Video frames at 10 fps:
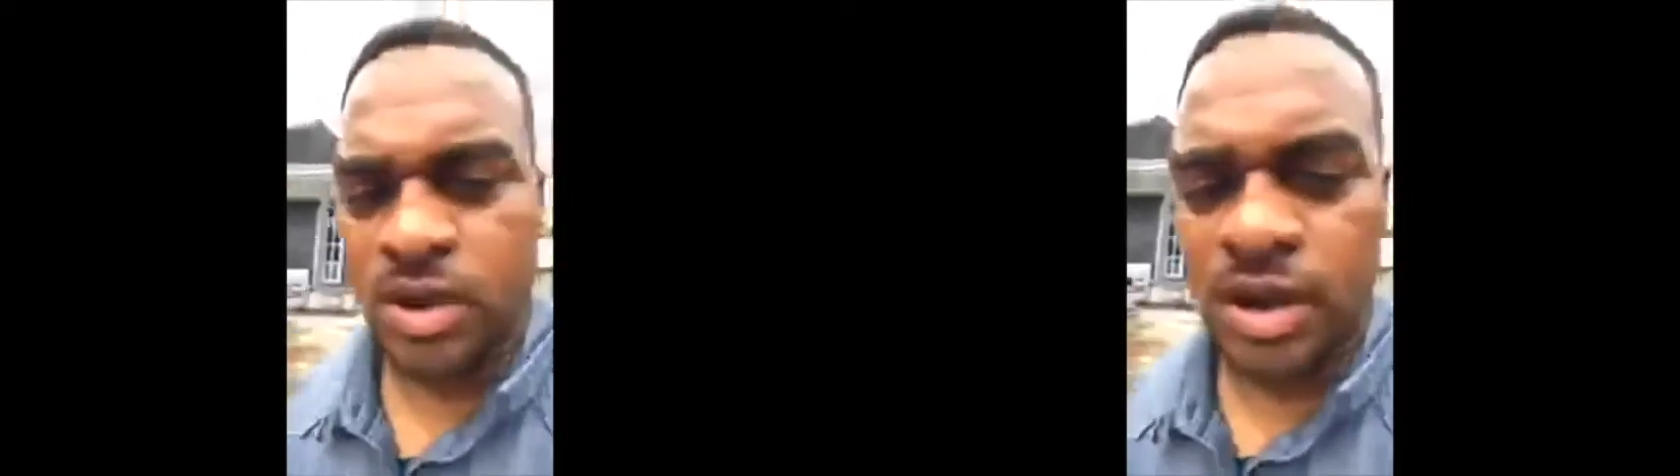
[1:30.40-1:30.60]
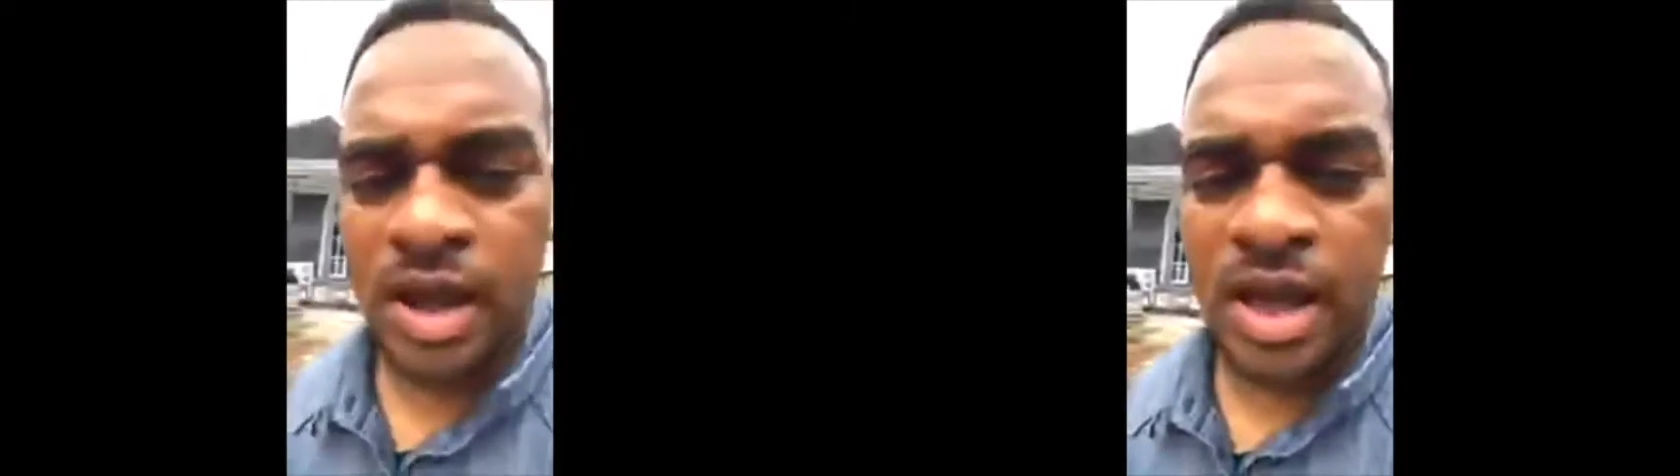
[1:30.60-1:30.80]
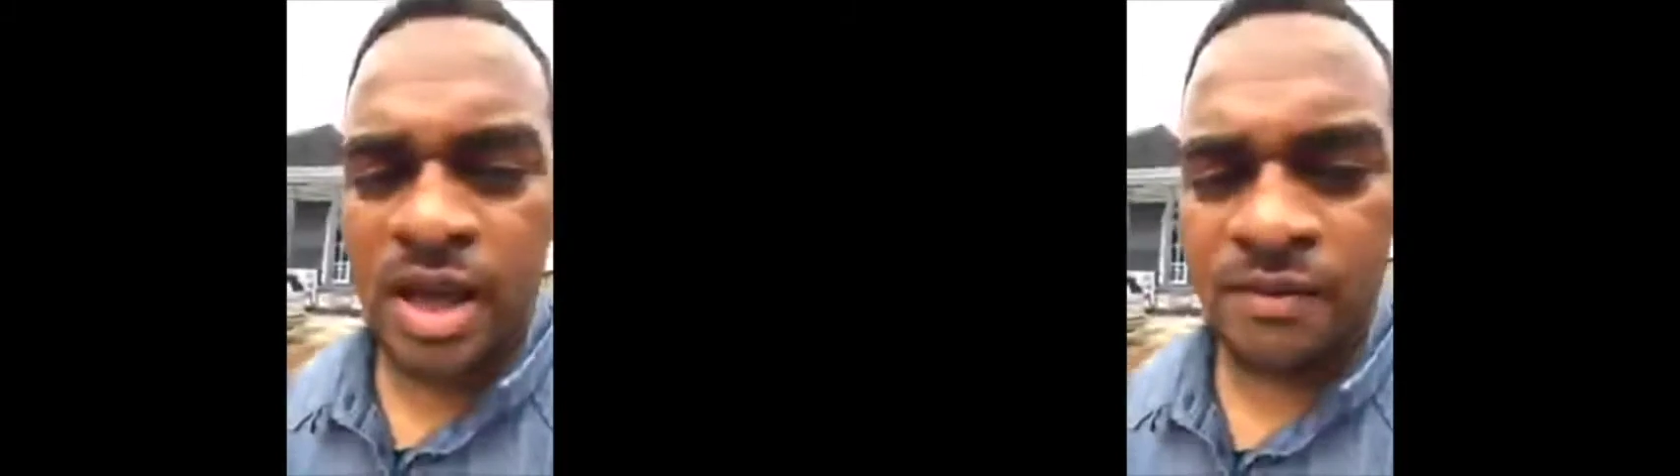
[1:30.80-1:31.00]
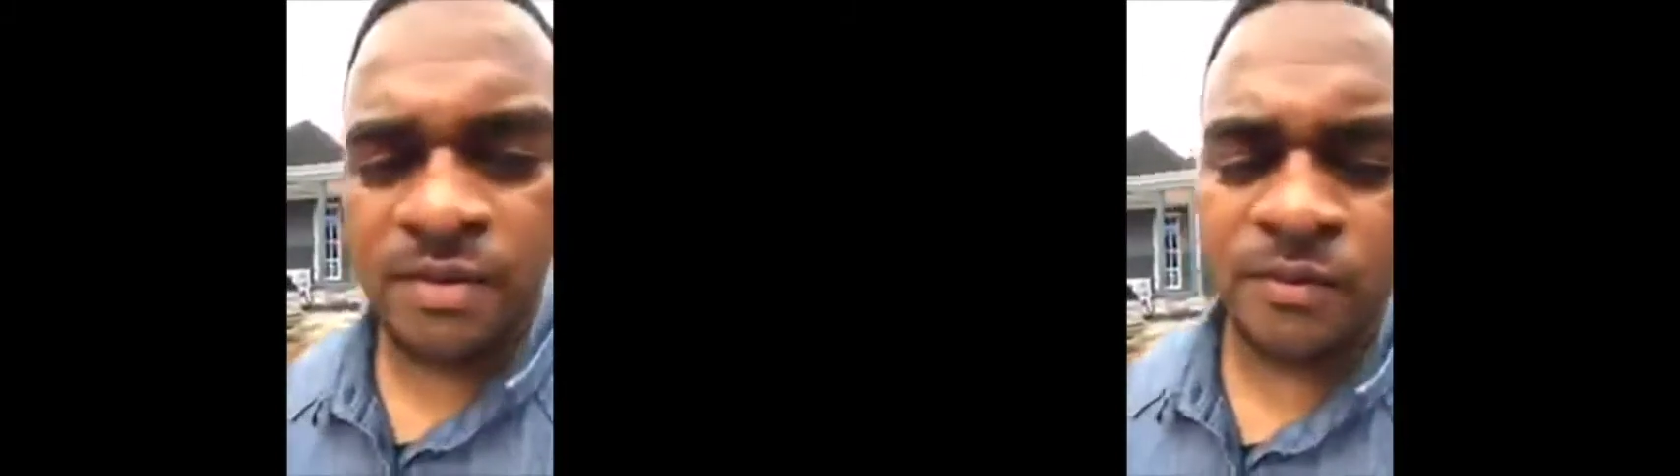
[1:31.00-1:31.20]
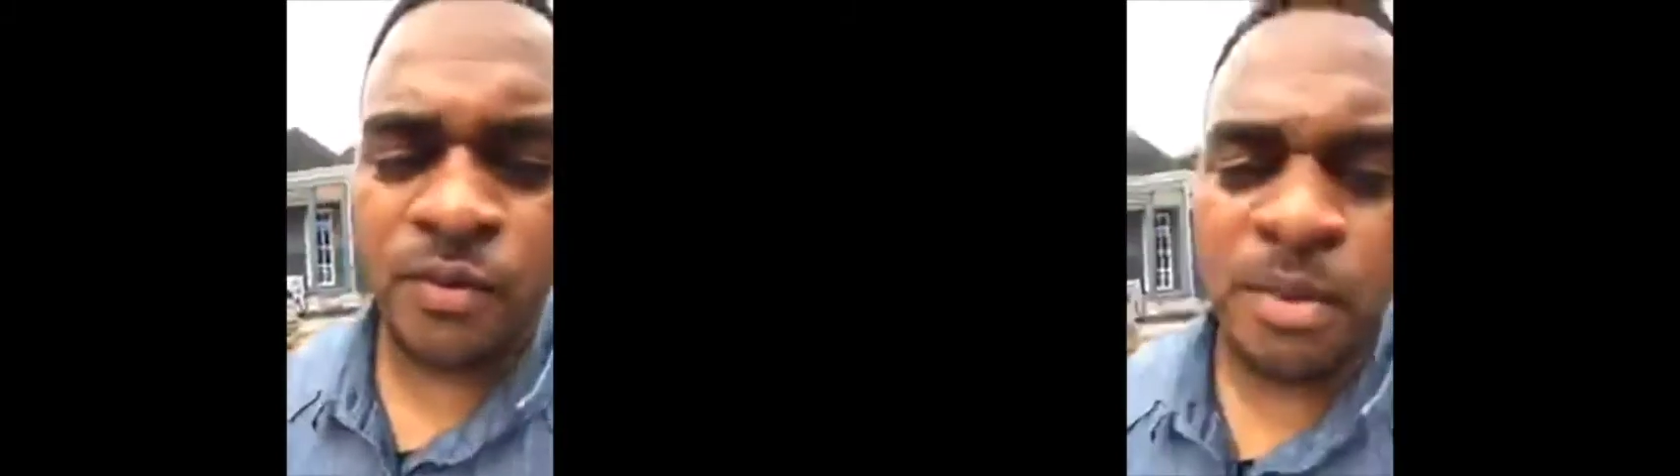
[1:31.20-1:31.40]
Live
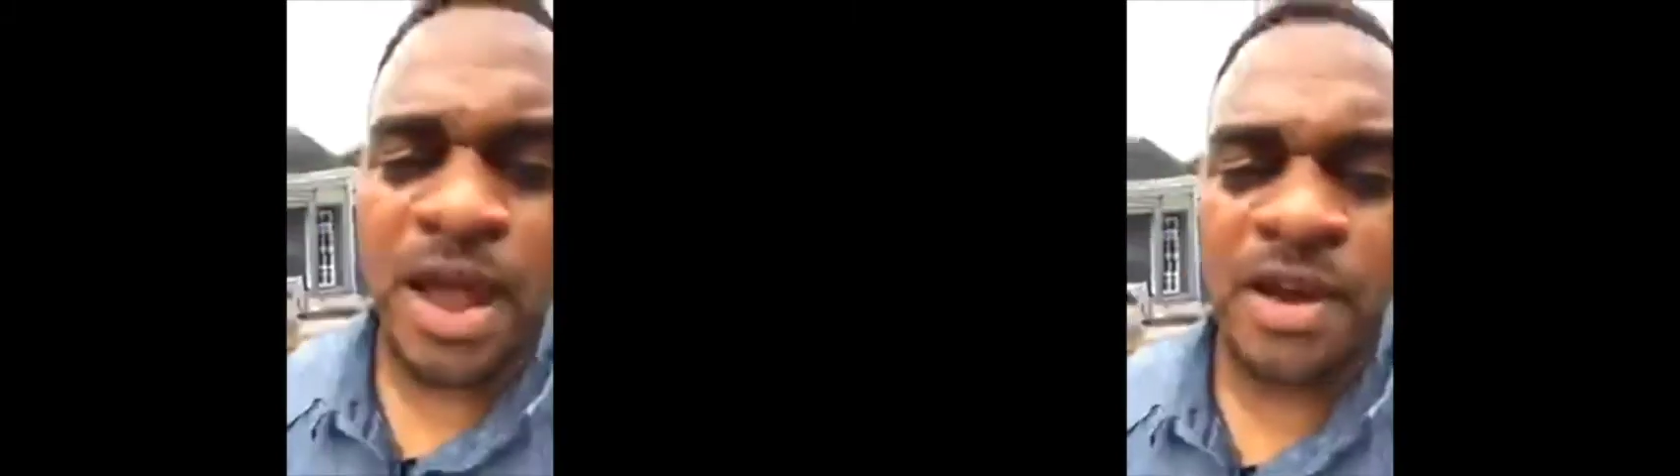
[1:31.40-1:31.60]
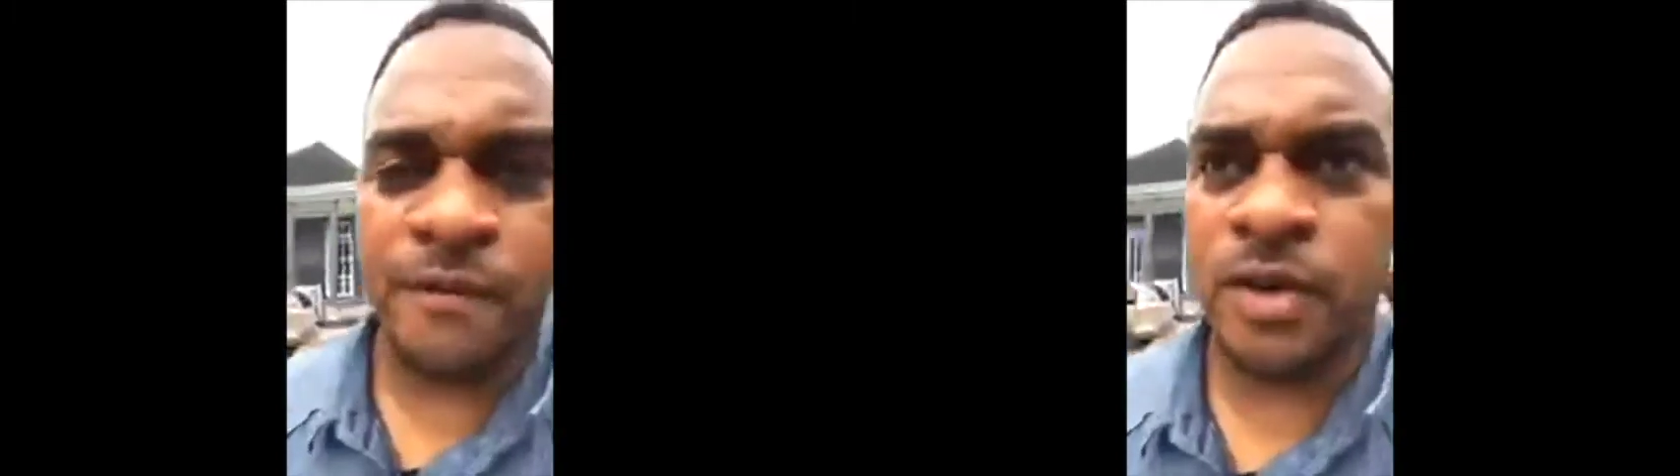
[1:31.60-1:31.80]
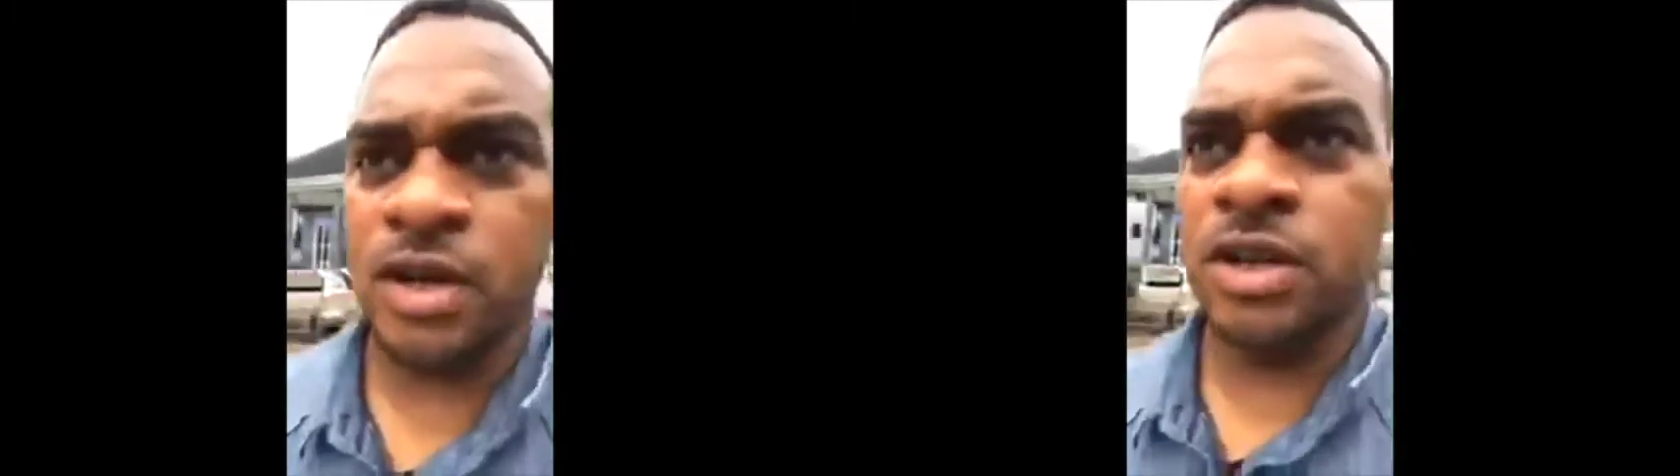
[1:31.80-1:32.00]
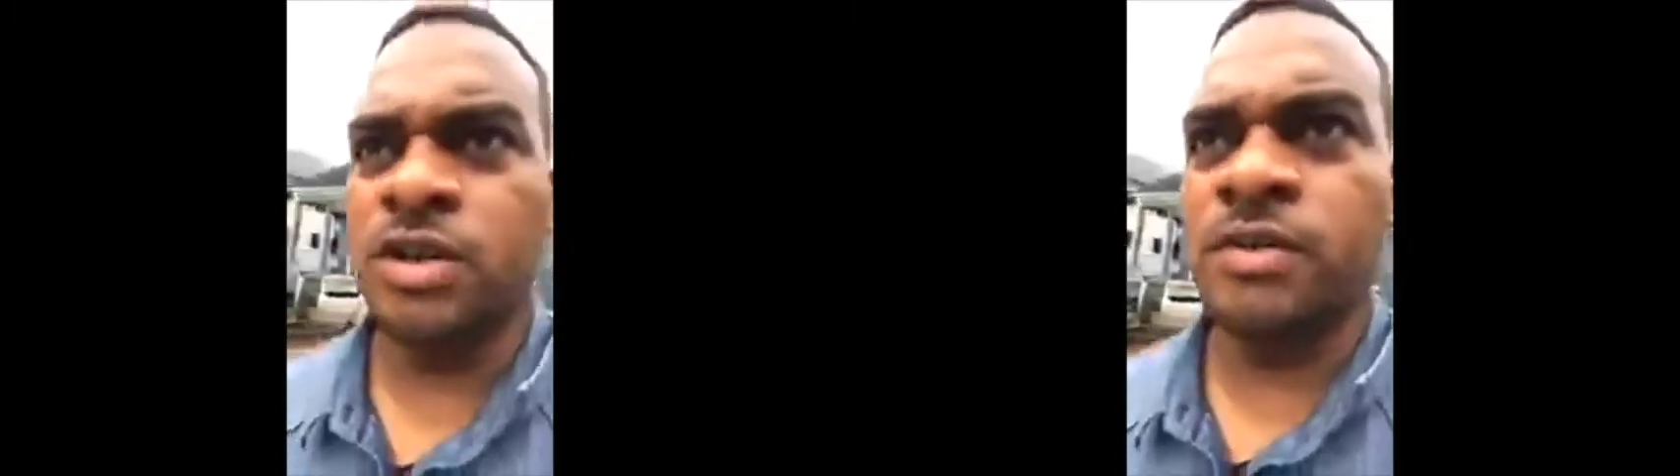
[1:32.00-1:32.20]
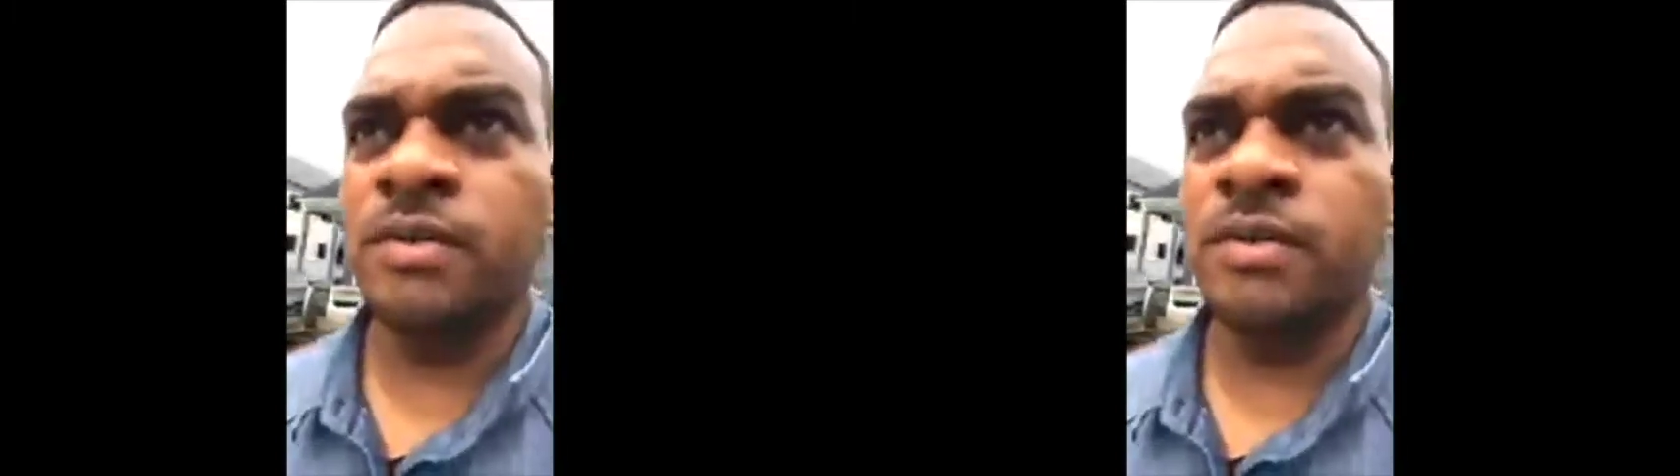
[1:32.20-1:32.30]
from Africa.